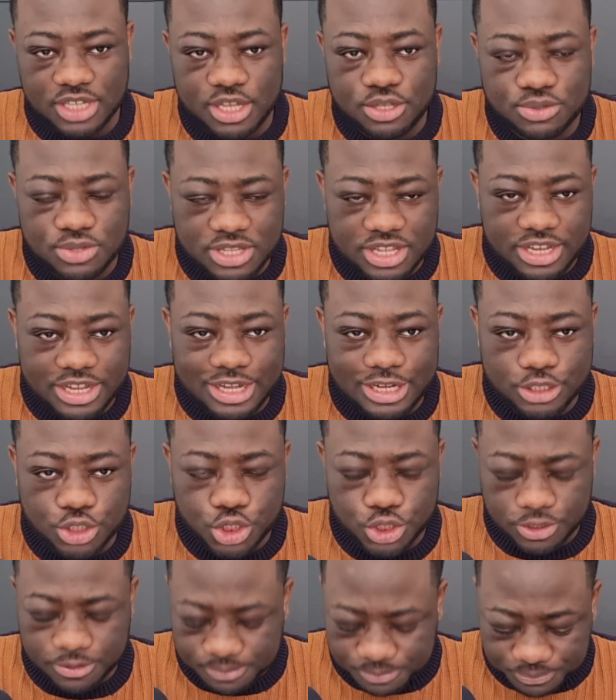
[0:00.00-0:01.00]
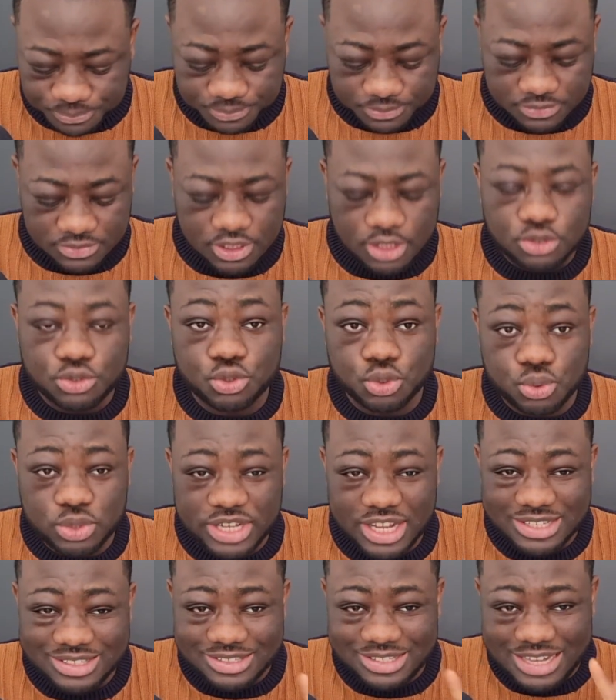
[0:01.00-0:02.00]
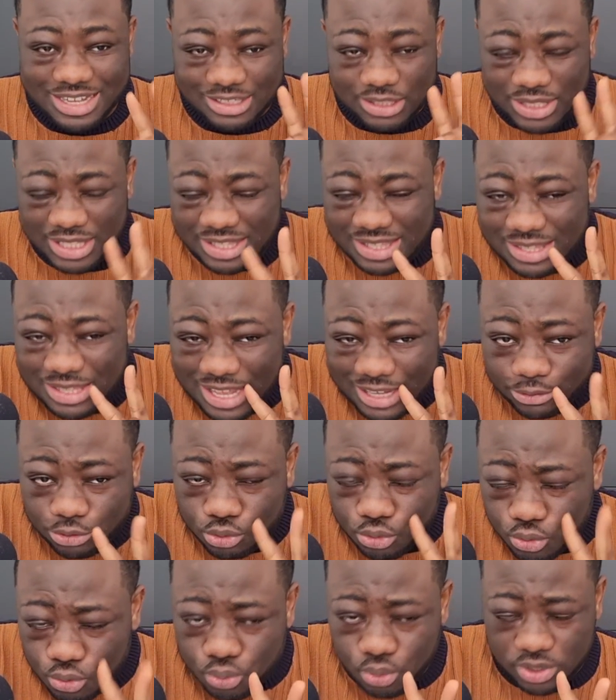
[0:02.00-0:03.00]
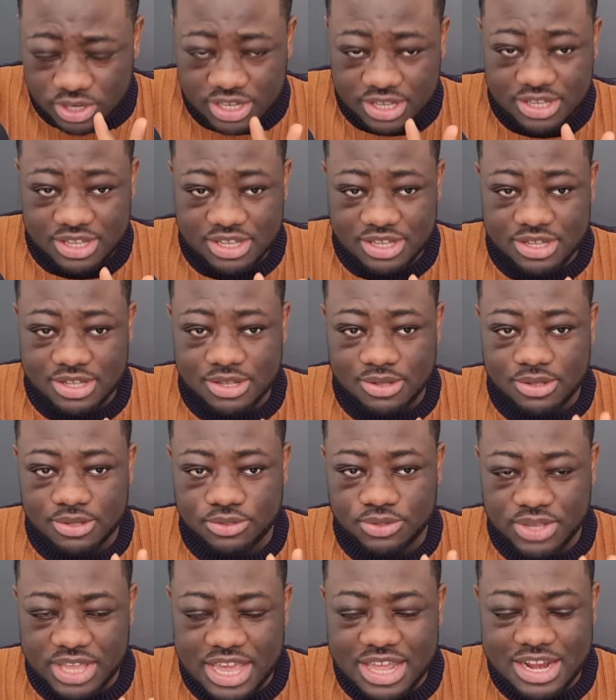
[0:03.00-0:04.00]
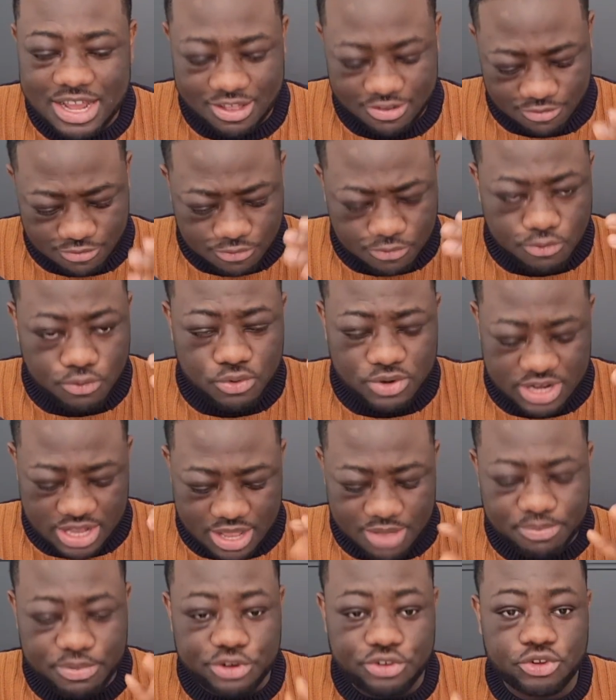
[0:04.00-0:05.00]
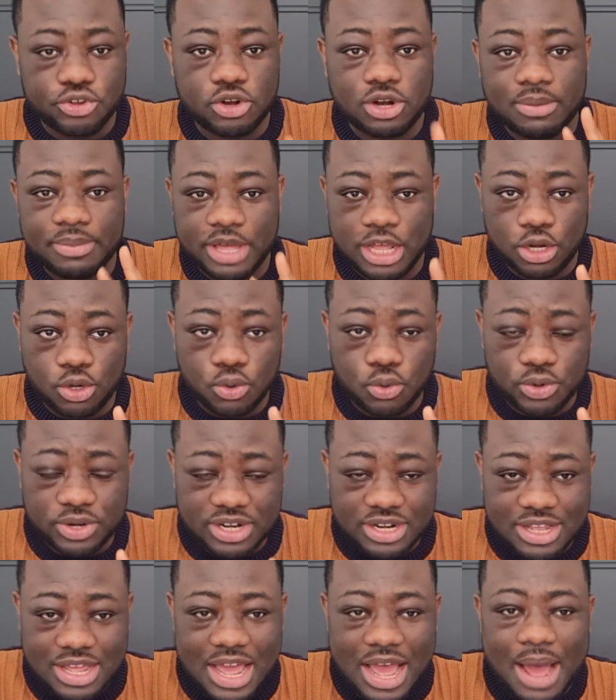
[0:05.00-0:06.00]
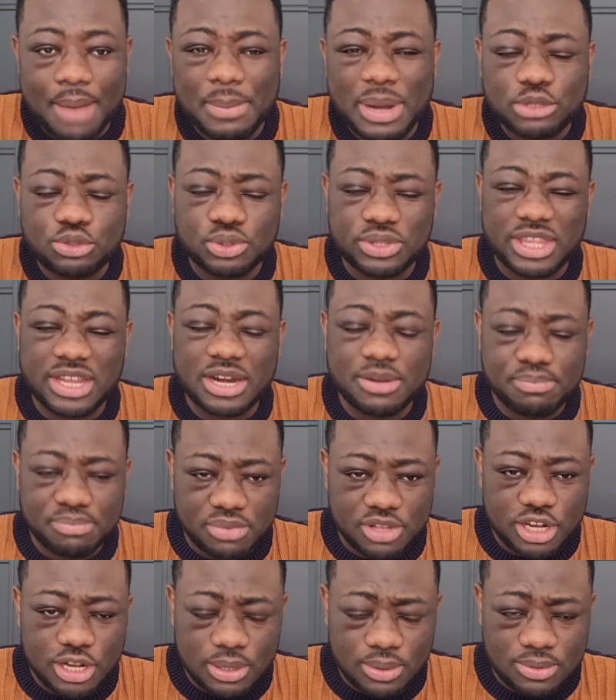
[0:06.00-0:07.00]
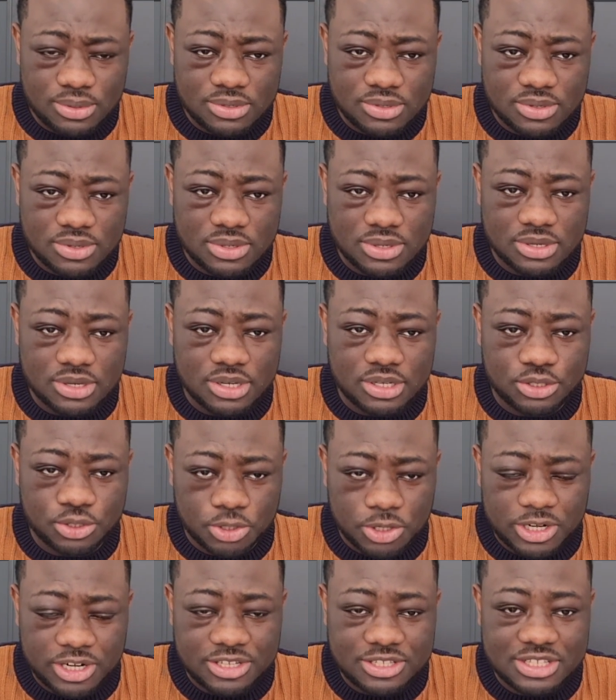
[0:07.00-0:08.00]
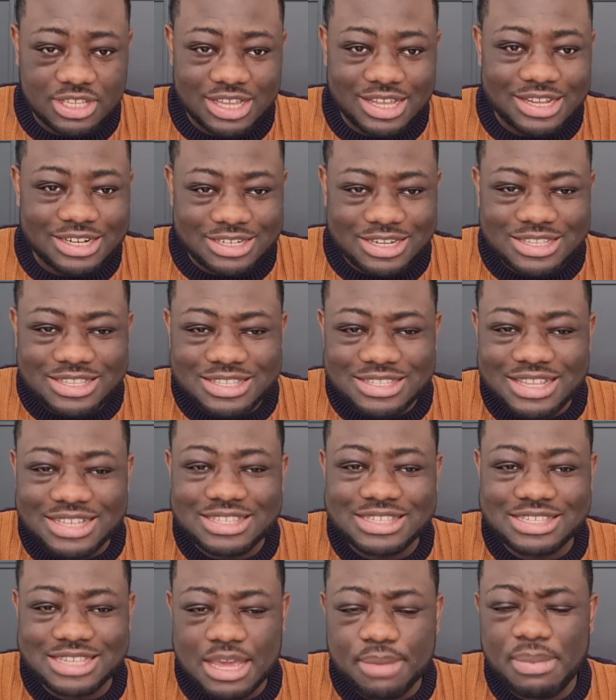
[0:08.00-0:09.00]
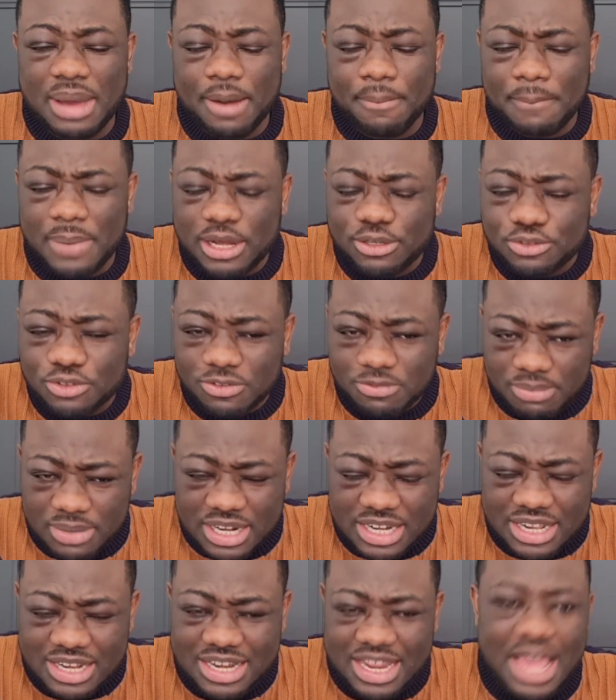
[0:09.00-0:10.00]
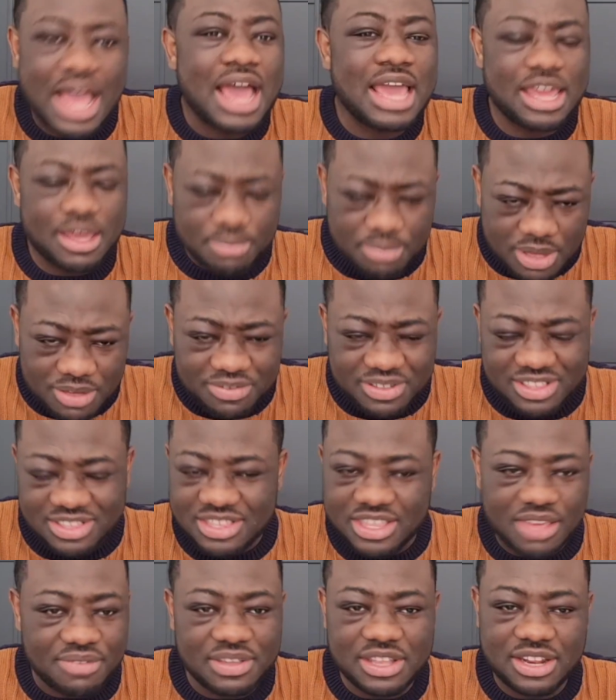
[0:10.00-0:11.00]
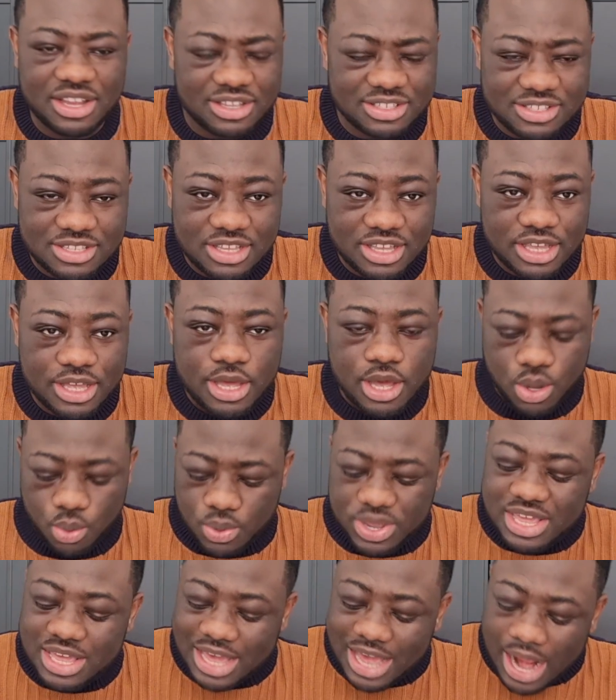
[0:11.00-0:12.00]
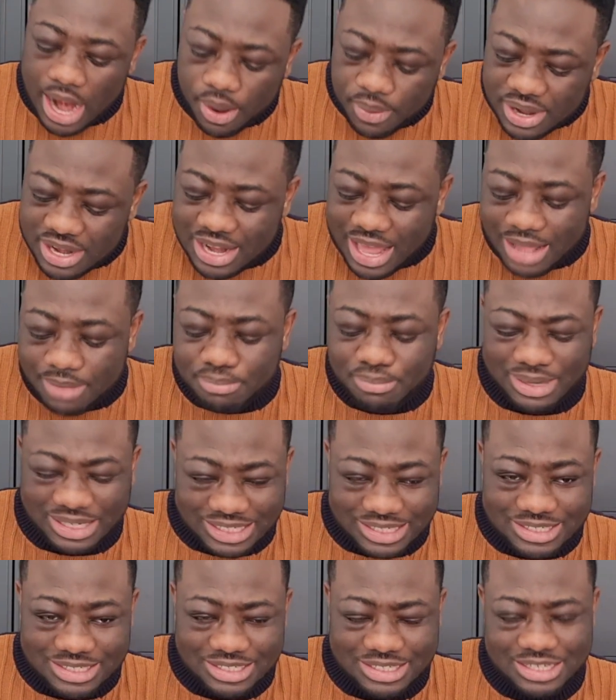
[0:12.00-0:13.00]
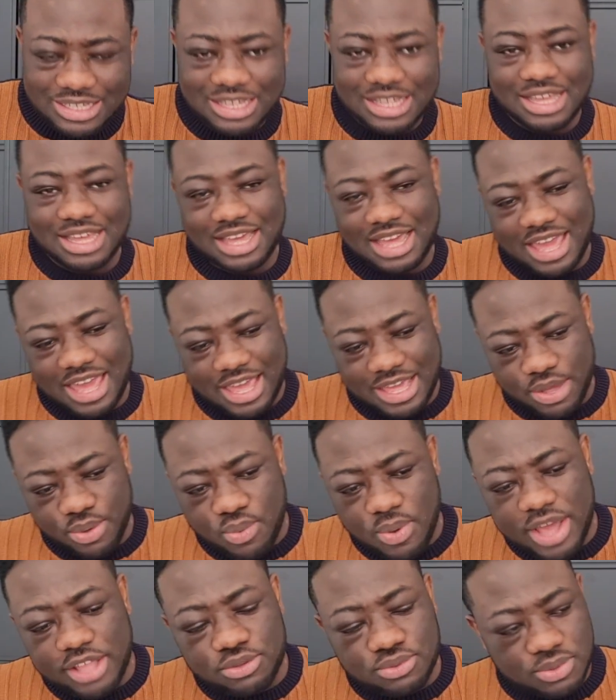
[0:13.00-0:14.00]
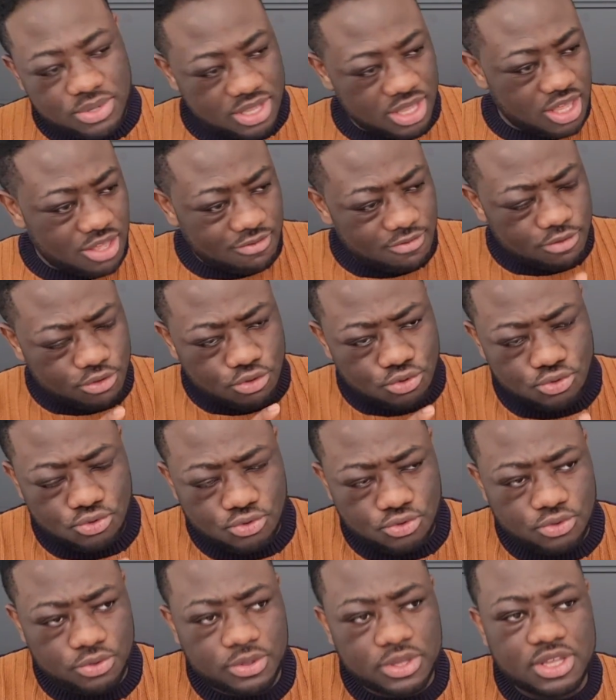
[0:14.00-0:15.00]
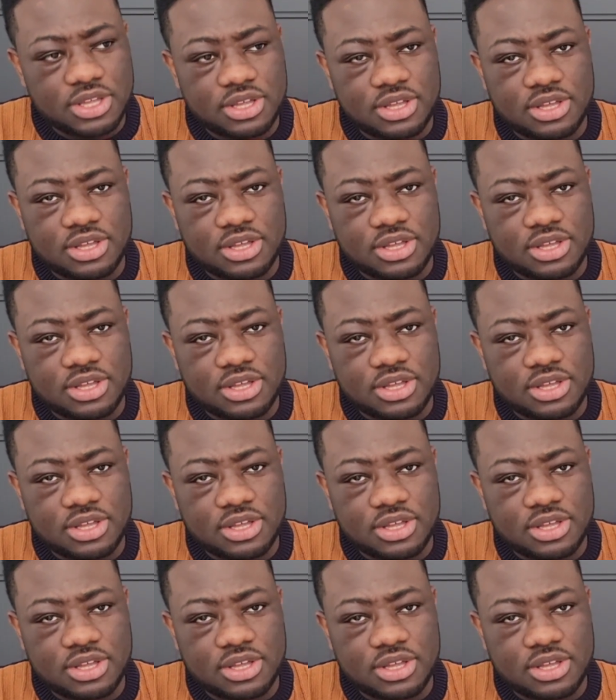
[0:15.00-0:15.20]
into the country. The two together, food and petroleum alone, amount to $3 billion. This is the same amount of money the IMF is giving us. We carried that money and went to give it to